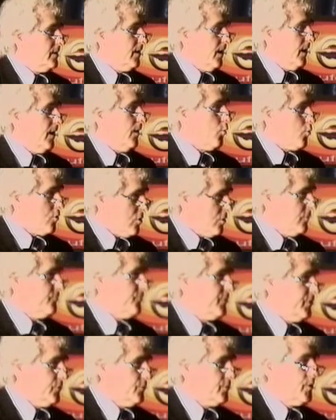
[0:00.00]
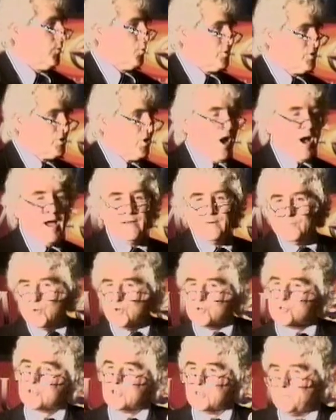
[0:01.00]
worldview that we're taught in
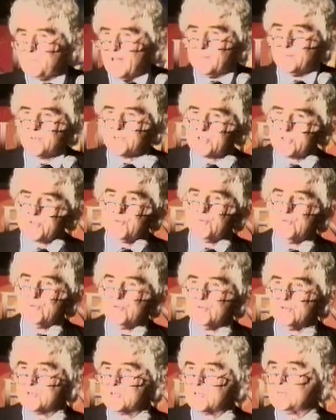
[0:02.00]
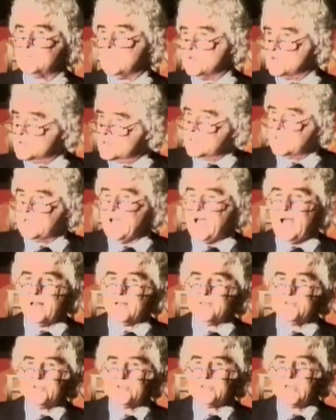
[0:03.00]
most of the public schools and most of the
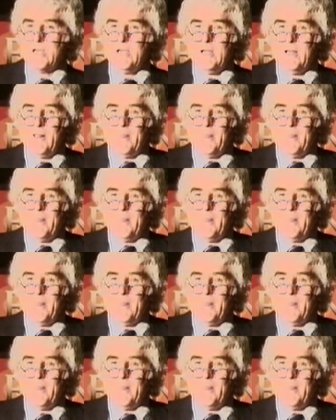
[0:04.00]
colleges,